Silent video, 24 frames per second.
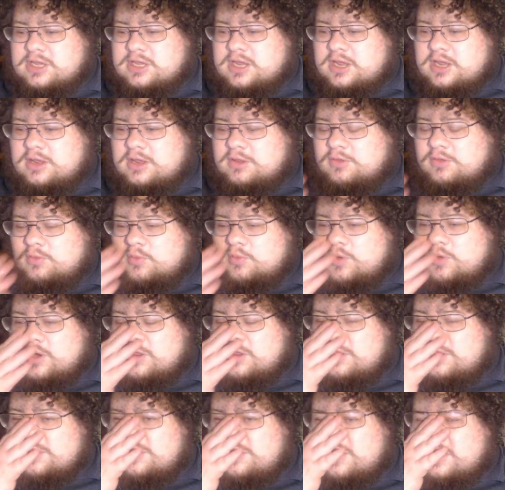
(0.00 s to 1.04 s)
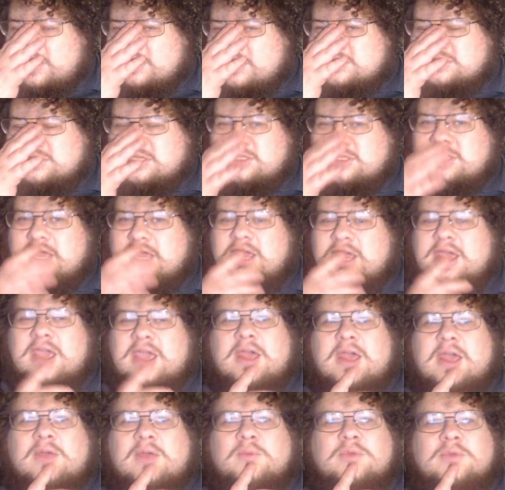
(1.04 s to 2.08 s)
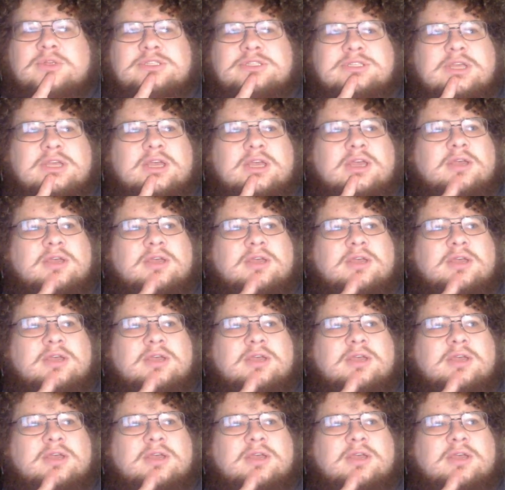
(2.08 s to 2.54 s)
One of the things that they had was